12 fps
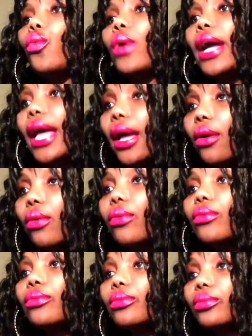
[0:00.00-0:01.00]
Wow.
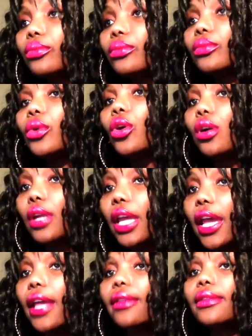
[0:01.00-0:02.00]

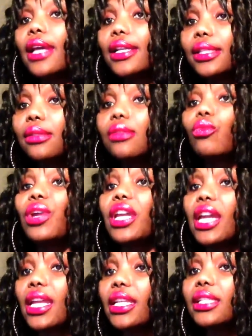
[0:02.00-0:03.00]
Okay, that's, we're
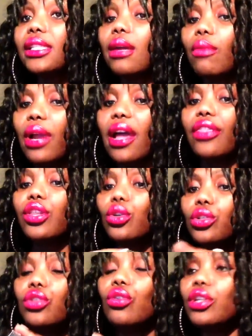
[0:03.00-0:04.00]
getting somewhere. I
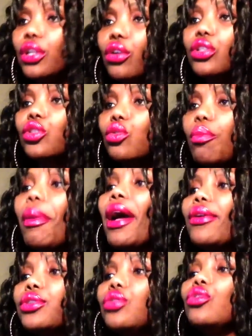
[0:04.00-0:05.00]
thought you only lost 2
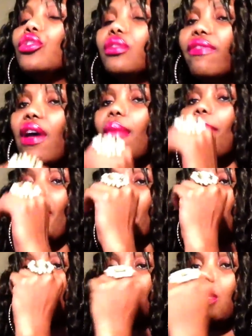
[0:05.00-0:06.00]
pounds. You lost 5
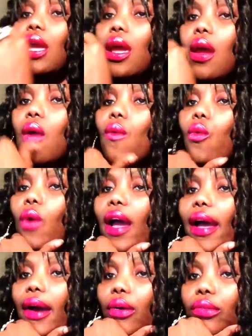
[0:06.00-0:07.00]
pounds.
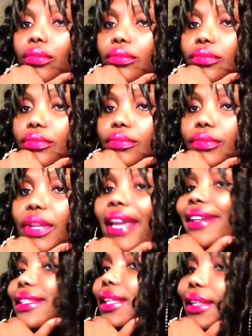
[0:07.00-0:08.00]
Wow.
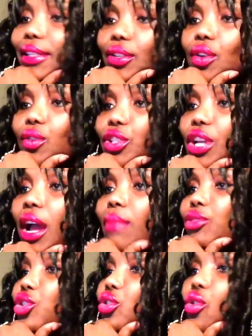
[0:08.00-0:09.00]
Excellent, Gosha. I'm
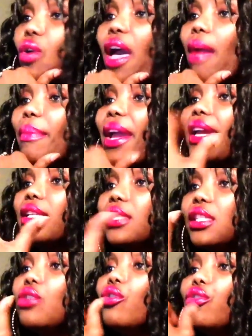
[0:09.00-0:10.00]
so happy. I can
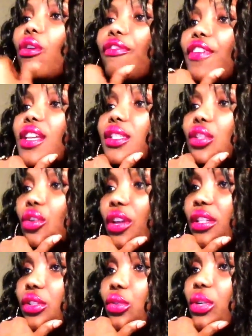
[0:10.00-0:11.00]
see on your face, though.
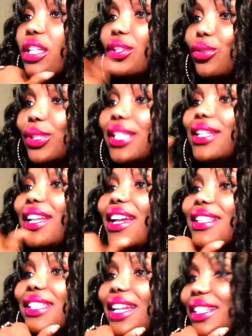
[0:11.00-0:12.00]
As soon as you sit there, I
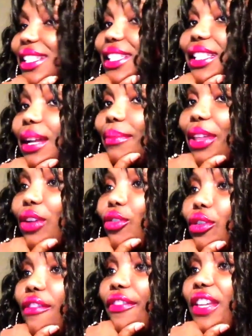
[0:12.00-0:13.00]
see something on
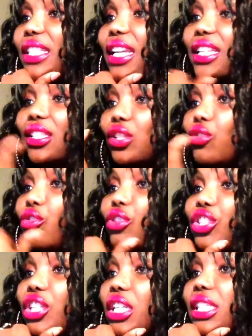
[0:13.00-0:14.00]
your face. I can see on your
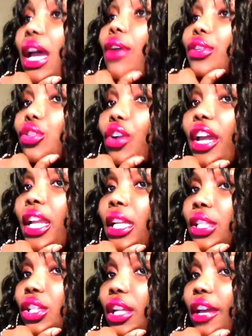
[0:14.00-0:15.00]
cheeks. How is your
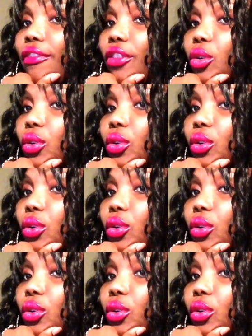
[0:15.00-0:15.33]
energy level?